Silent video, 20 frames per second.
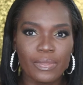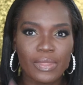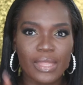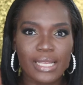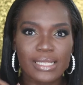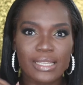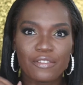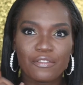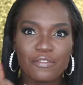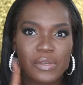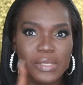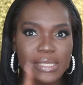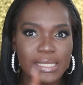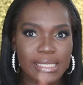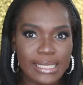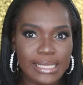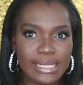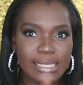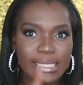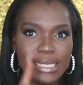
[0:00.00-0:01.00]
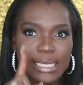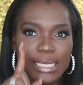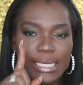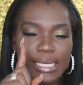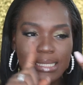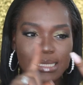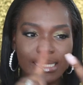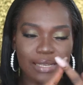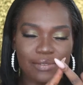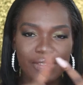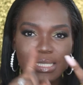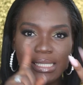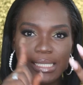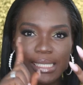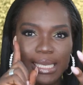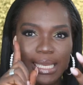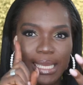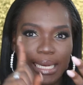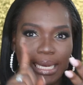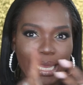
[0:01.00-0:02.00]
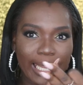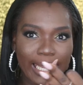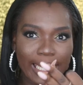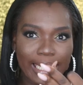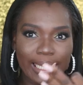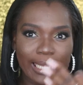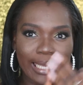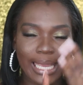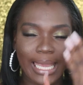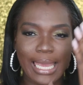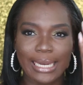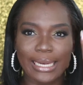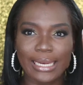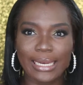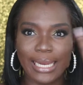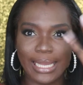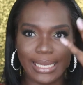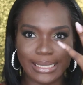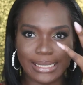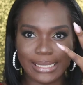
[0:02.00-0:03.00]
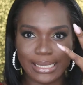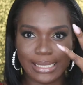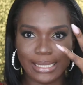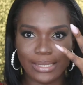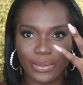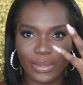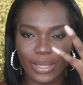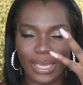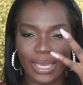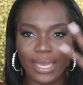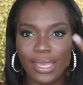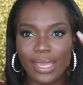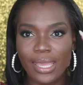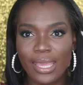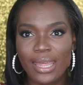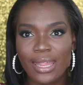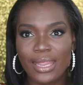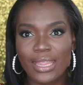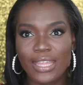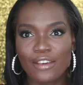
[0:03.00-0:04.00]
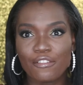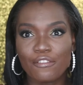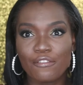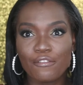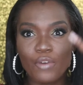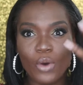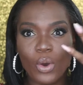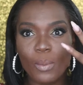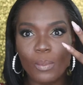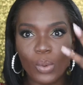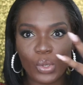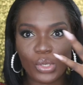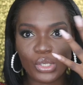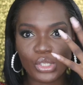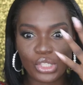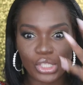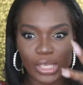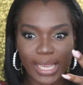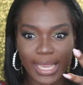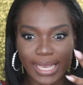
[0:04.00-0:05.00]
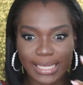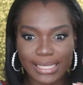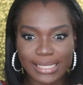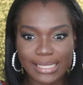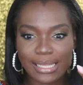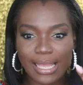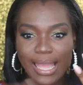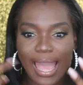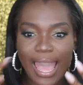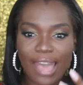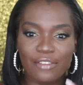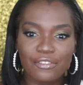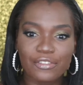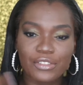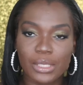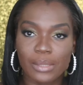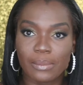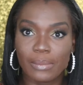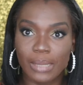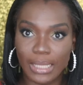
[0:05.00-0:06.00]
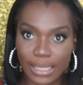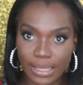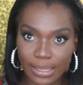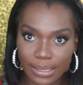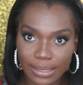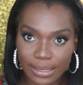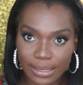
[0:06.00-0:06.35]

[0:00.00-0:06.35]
There's a 460, a 70, an 80, and a 90, okay? There are 4 more shades after me.